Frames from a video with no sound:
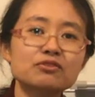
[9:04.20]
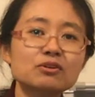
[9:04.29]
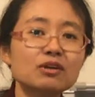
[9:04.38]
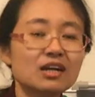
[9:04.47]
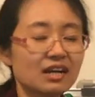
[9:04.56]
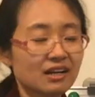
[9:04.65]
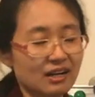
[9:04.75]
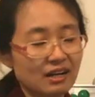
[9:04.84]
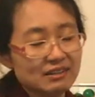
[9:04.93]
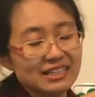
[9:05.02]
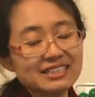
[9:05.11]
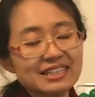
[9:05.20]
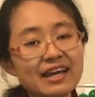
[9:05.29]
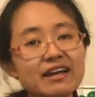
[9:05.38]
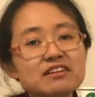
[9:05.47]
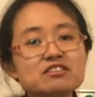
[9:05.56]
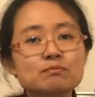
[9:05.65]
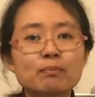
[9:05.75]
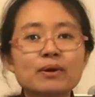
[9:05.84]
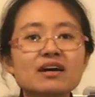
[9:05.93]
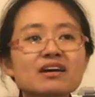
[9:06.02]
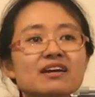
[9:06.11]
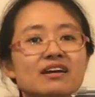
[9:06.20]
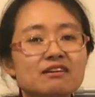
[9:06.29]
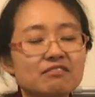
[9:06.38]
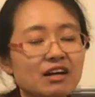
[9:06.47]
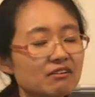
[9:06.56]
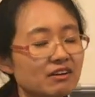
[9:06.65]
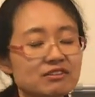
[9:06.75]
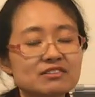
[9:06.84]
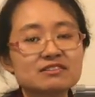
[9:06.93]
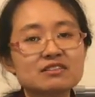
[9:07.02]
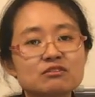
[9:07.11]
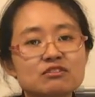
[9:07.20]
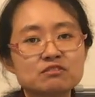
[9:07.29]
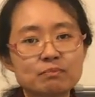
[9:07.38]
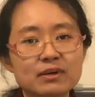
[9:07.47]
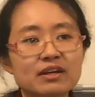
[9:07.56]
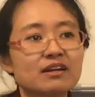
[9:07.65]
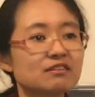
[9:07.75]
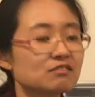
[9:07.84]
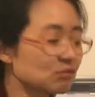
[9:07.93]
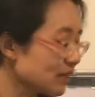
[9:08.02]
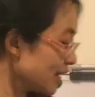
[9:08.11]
feel intense pain, very, very serious pain. So